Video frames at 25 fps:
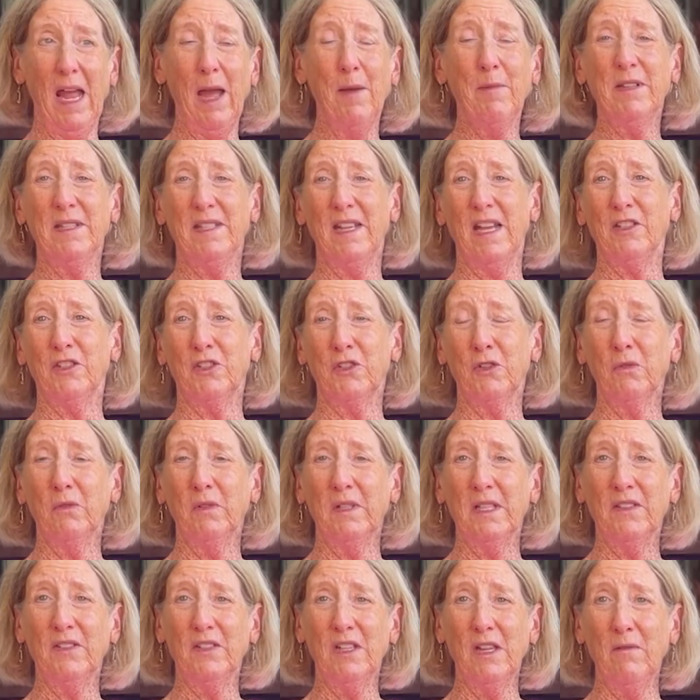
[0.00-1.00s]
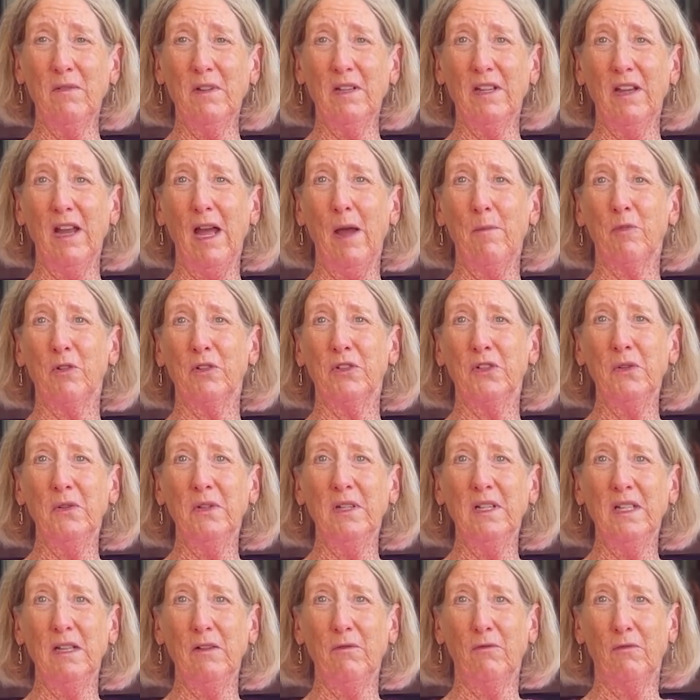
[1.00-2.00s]
Habitat certainly is giving an
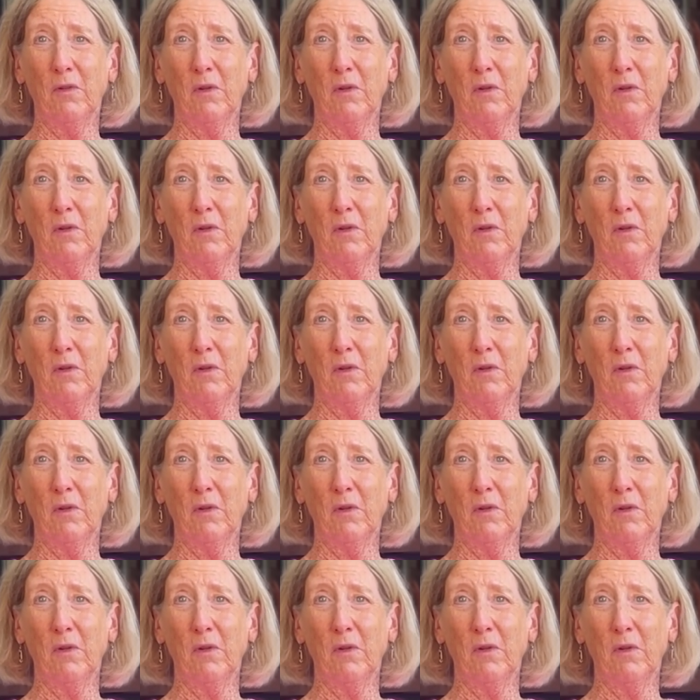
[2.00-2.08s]
opportunity